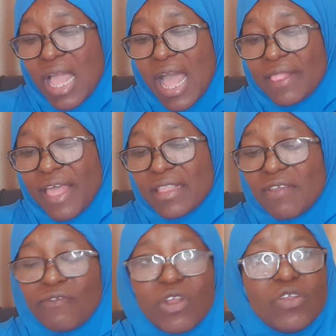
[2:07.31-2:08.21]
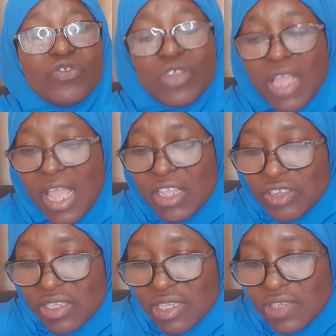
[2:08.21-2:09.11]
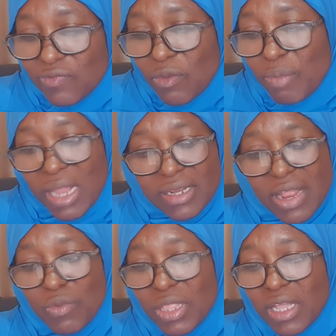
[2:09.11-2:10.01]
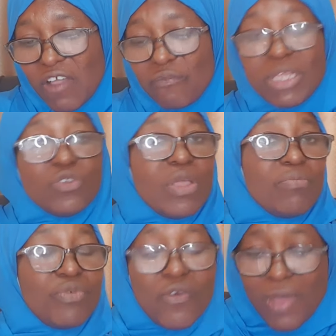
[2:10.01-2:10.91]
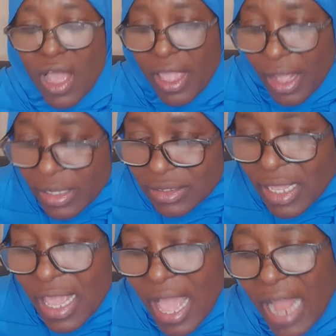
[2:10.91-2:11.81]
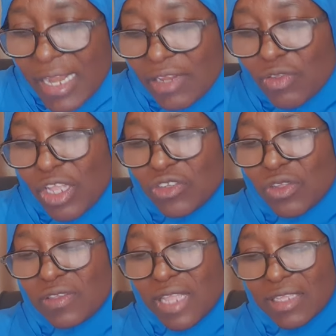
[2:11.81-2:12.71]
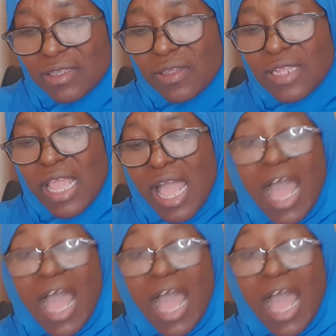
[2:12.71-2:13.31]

I thank the voluntary agencies for partnering with the government to improve our health and education sectors.